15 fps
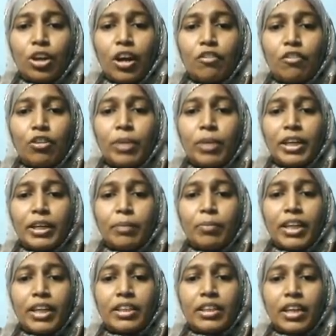You have to
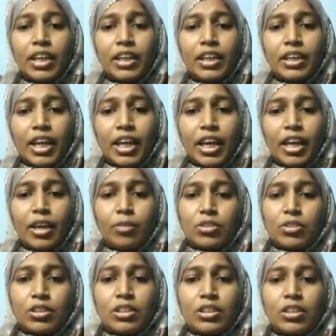multiply 3
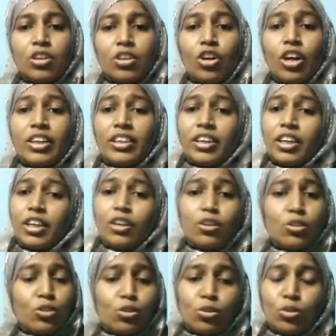times. Not 3
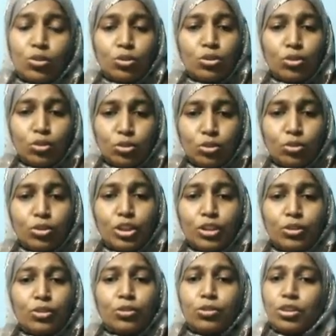into 2. 2
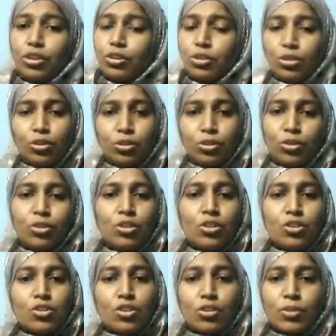into 2 into 2.
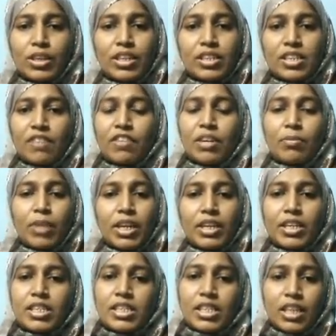So 27
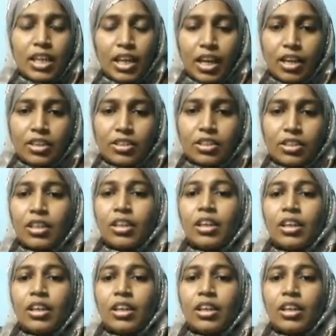minus 8.